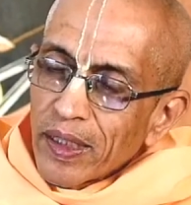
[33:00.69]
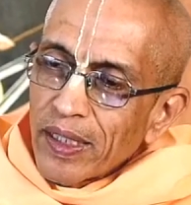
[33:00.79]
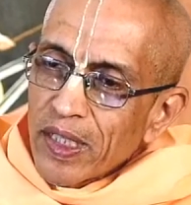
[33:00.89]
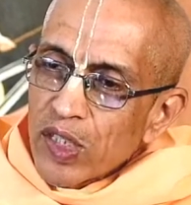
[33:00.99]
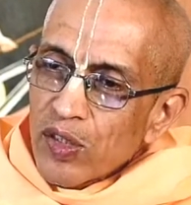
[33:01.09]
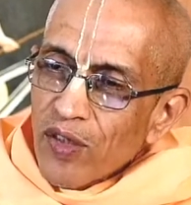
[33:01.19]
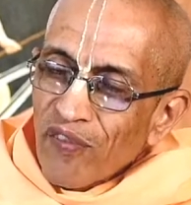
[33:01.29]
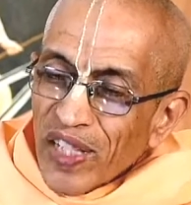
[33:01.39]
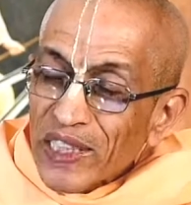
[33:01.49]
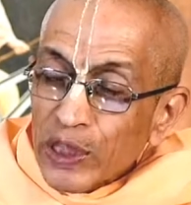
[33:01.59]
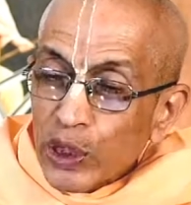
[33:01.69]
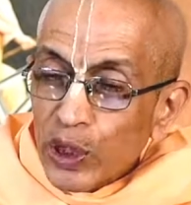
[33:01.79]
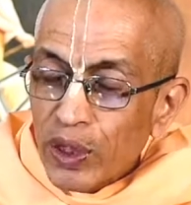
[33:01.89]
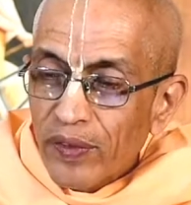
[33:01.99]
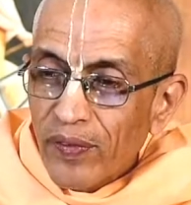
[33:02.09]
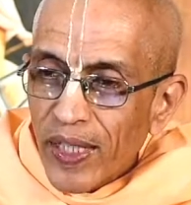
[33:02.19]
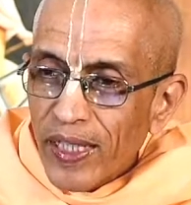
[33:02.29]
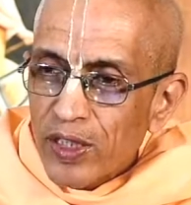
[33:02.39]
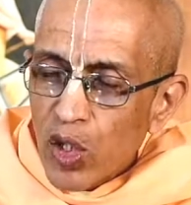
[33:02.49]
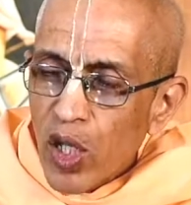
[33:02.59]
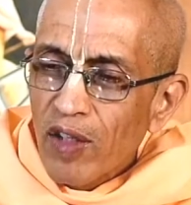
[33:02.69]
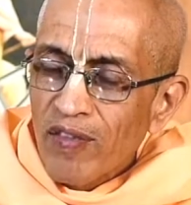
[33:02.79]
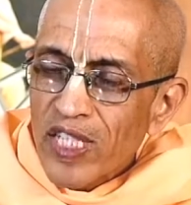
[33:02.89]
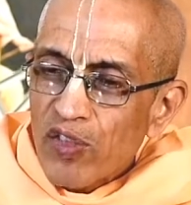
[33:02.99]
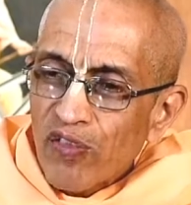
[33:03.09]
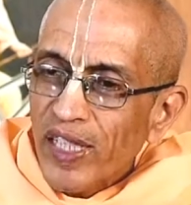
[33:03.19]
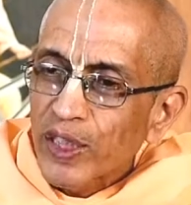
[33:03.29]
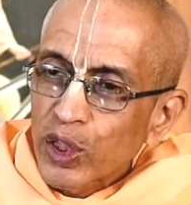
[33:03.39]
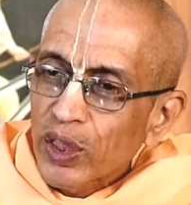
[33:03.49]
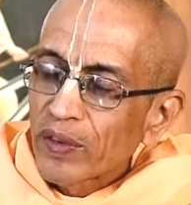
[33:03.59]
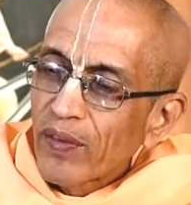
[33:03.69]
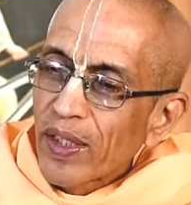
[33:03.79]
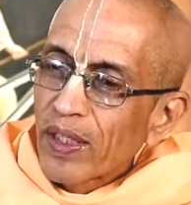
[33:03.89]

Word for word: It is fresh. It is always fresh.